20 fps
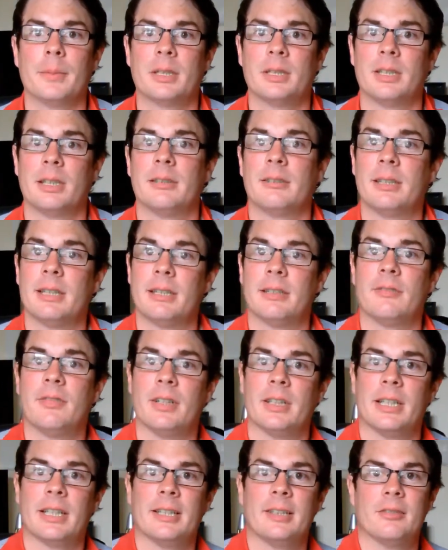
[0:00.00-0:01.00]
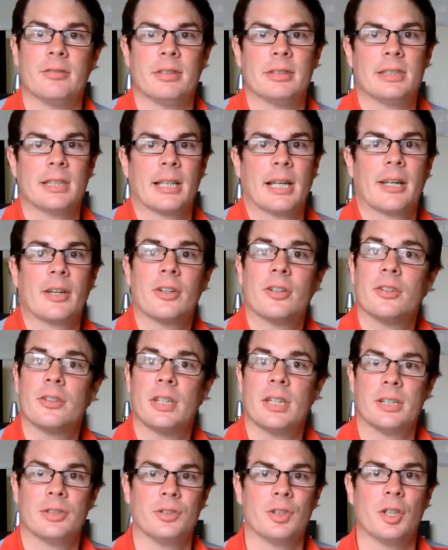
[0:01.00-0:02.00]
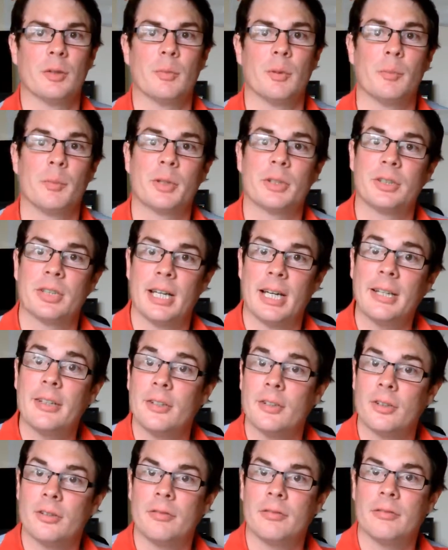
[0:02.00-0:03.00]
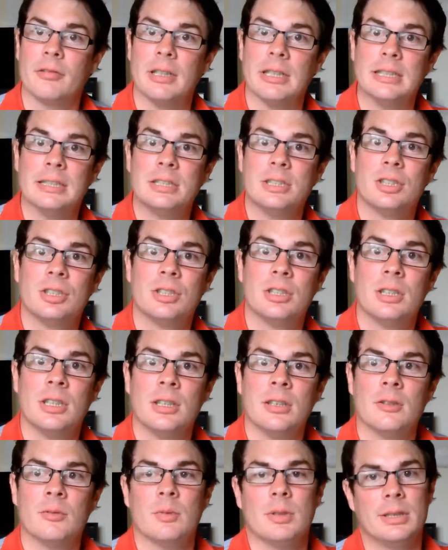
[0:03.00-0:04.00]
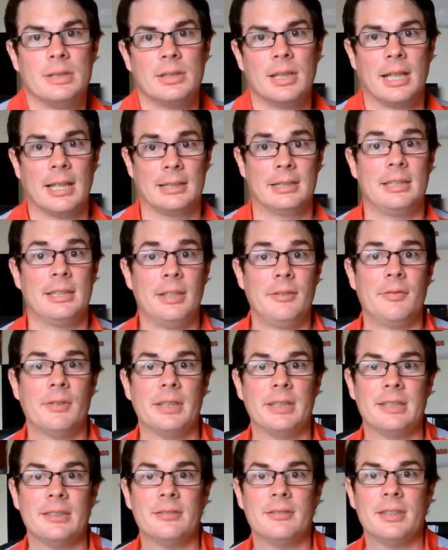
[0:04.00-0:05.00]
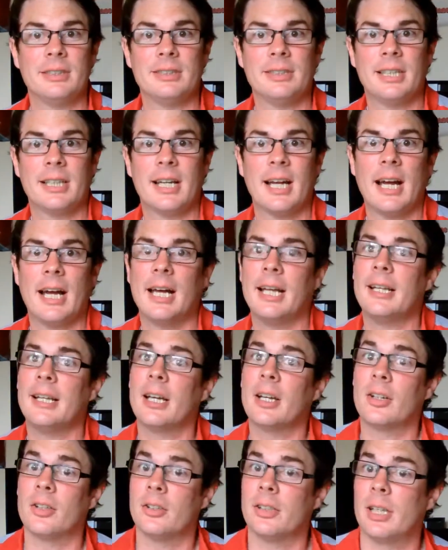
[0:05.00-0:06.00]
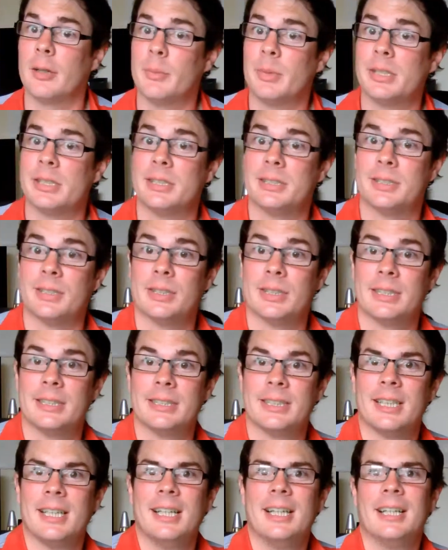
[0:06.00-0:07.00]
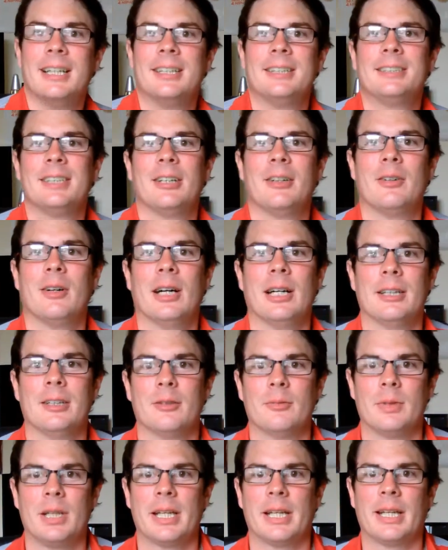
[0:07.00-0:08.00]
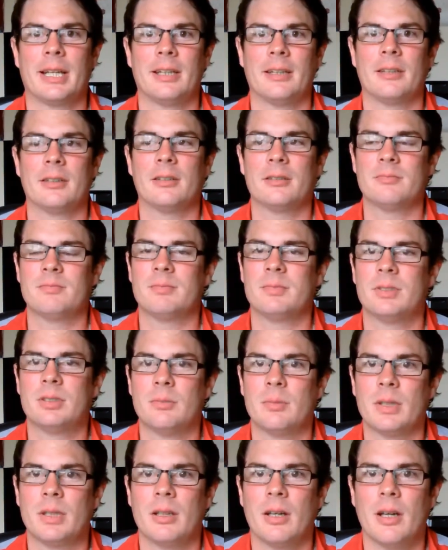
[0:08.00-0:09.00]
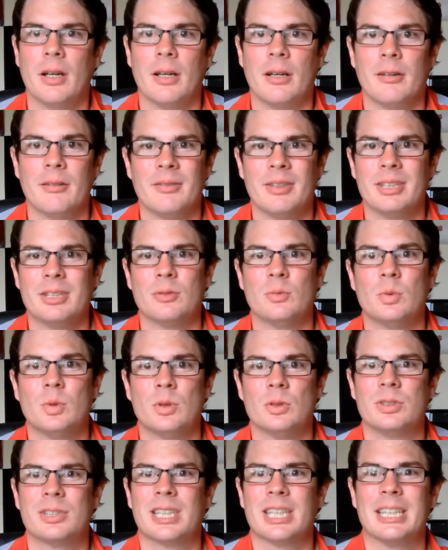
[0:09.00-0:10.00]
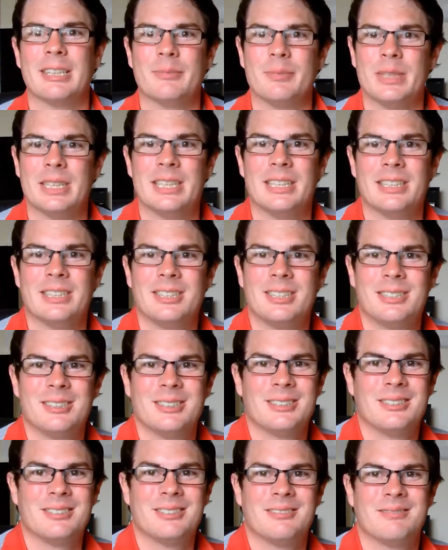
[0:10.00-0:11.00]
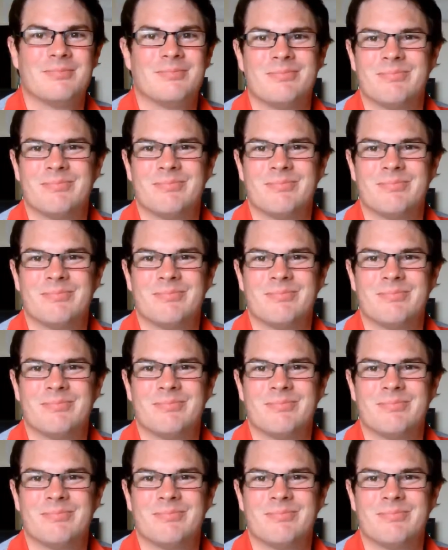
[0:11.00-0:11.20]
because I didn't find it interesting. I couldn't take German because I hadn't done French, which I actually did find interesting, and I couldn't take business studies. So I ended up taking something, this award scheme, which